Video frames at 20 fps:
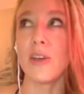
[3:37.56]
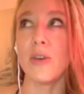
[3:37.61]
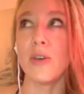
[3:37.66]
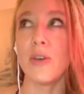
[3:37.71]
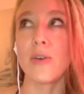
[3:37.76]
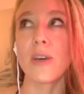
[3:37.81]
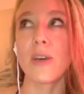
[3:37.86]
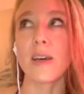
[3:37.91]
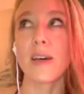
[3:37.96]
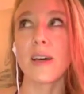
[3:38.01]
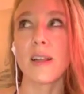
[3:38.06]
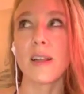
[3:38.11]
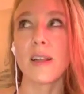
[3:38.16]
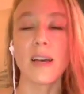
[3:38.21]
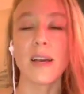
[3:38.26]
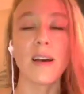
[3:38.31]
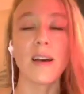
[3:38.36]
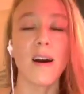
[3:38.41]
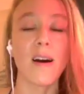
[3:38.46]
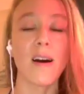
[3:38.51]
you can
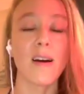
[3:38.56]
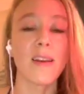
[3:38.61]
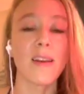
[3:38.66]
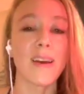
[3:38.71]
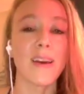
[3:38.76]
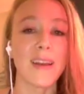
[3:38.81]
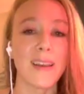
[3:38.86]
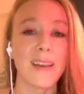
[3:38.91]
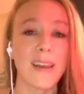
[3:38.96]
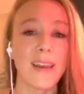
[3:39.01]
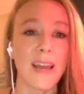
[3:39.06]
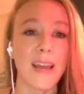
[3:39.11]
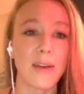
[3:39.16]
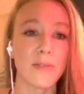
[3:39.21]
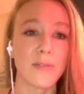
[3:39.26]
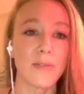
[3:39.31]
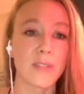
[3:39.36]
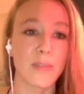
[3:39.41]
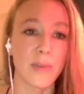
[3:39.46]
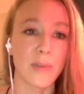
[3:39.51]
click on
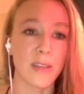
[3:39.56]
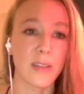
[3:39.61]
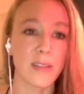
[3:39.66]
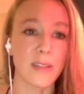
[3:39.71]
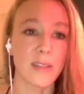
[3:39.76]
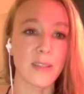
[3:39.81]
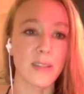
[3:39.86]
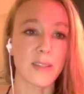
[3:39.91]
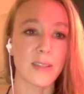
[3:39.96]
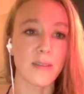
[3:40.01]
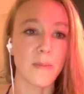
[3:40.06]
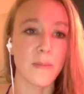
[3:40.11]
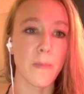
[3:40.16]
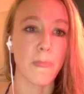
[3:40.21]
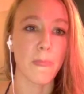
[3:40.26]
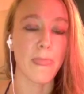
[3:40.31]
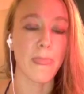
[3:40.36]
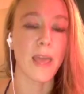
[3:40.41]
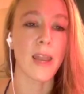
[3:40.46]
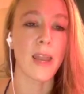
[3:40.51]
announcements,
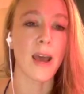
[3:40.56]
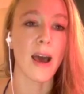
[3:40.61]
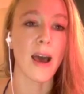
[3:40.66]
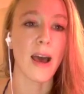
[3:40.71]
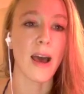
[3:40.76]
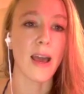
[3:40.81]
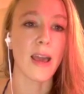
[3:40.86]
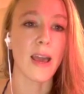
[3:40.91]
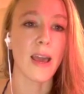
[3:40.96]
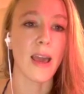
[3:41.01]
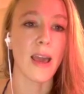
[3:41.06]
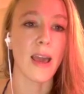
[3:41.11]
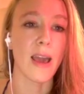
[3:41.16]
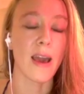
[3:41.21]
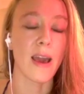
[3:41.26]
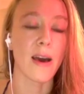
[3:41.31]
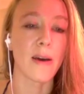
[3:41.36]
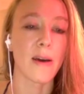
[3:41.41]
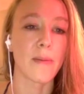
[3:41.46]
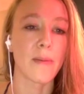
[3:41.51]
and I
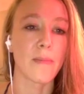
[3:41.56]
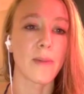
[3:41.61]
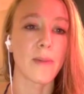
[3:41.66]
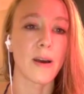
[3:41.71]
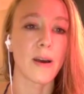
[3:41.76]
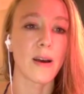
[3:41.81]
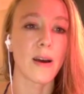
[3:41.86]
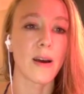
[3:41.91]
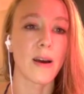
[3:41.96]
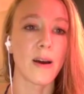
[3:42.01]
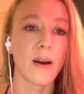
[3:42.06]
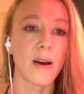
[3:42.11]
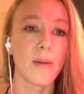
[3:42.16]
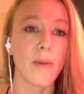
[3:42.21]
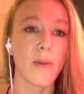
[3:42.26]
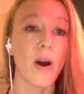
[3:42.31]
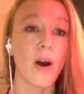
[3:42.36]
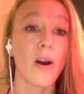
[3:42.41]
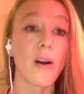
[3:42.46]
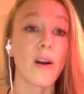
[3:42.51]
am
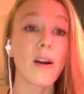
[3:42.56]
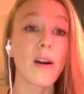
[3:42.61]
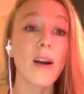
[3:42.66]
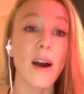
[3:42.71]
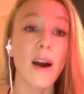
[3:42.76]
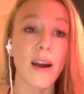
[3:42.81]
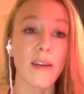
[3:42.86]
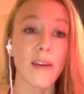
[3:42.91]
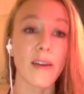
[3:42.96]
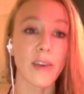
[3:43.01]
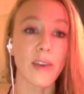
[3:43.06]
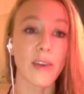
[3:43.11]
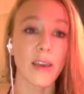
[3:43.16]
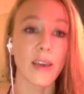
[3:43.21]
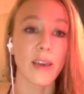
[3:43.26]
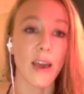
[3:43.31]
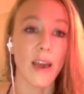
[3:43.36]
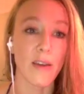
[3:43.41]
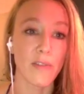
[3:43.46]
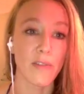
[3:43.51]

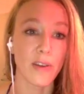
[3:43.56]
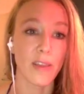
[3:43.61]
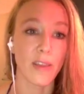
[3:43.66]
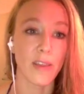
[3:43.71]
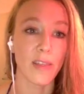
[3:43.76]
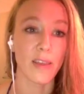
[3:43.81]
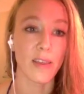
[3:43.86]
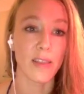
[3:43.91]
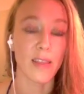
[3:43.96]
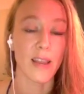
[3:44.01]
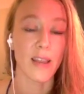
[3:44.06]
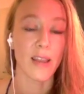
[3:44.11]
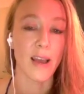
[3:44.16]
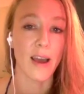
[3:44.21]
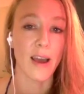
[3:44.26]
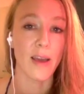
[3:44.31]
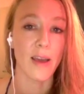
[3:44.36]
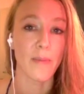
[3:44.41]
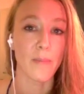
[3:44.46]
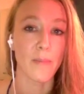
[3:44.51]
archiving everything that
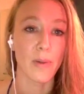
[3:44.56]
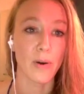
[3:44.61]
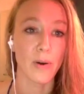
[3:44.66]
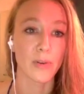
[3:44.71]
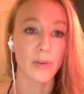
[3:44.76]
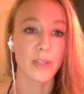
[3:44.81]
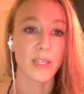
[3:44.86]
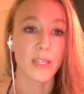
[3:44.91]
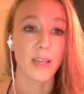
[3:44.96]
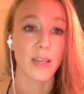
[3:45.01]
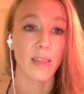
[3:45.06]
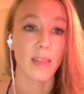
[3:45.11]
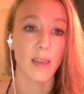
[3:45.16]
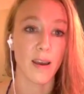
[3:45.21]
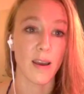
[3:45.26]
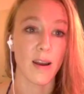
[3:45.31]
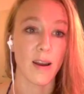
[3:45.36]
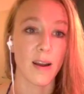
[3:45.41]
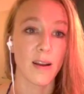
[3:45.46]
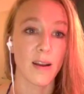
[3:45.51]
I'm posting
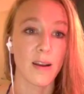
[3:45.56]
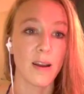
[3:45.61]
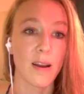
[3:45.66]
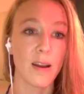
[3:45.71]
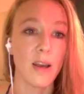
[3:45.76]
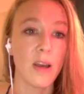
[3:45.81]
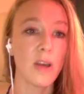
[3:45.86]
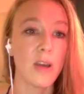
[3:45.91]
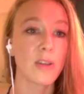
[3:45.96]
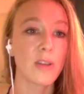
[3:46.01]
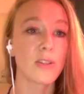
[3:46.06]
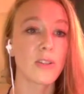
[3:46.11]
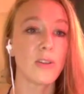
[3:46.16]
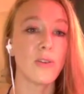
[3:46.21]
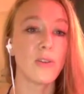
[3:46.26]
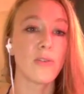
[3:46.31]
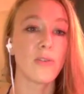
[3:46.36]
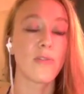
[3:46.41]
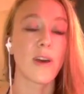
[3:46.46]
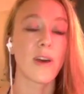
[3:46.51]
there.
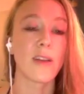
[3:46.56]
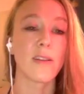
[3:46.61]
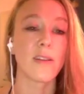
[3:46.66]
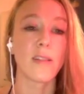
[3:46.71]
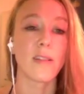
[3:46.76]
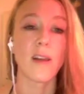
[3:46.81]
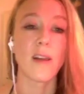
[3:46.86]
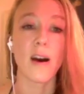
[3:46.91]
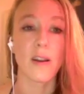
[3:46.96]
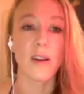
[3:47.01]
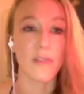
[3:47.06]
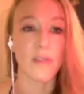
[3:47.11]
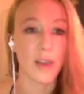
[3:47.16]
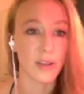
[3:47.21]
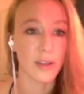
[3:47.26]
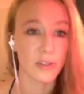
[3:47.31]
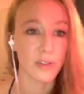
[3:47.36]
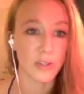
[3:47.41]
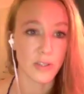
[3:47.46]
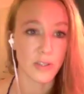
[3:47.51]
So you'll find a lot of
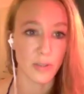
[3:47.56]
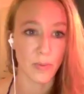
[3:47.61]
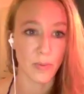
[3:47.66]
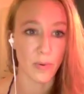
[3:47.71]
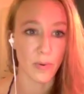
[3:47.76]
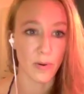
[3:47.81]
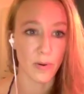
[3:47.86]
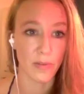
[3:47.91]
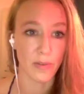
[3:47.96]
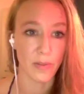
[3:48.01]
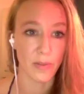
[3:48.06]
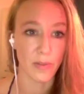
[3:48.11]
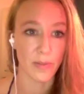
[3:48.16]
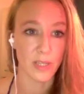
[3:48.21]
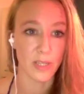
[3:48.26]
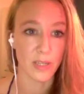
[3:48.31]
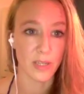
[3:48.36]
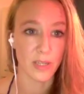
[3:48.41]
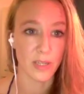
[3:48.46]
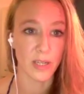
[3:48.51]
extra support for the
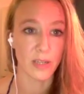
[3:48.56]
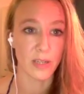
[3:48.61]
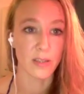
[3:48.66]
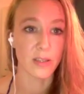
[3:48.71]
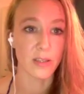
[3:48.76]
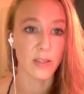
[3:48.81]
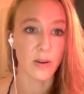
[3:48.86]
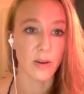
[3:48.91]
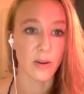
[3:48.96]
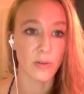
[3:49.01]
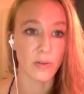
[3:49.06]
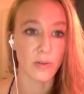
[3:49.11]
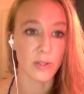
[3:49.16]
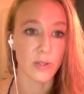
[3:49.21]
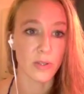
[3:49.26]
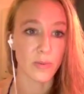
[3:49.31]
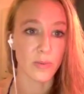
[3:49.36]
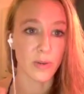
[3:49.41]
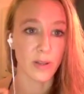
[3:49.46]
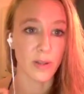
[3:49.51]
material. So
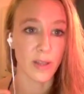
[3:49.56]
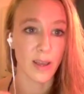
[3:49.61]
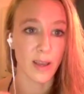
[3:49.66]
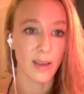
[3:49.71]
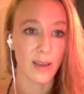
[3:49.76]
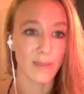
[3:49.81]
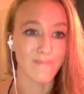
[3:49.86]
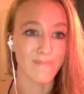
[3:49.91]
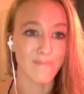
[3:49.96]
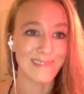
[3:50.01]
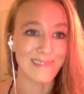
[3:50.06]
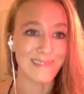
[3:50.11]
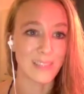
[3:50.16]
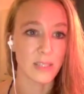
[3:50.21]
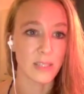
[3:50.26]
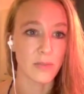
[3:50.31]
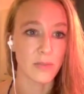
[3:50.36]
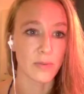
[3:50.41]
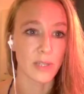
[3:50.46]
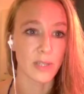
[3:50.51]
just want to
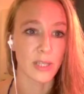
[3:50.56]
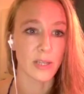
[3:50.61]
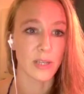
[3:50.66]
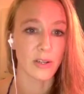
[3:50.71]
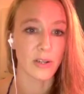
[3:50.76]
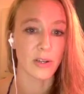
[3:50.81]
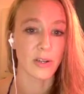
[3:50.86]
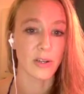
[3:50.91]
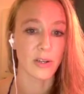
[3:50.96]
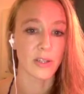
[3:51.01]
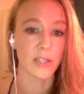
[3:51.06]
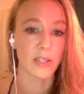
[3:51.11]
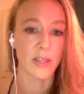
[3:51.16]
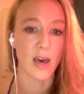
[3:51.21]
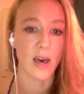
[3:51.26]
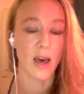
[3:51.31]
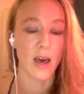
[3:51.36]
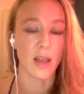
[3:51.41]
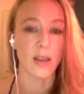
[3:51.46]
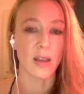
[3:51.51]
really encourage
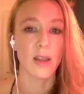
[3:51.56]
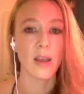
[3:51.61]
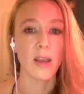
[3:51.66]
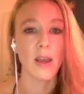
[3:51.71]
that.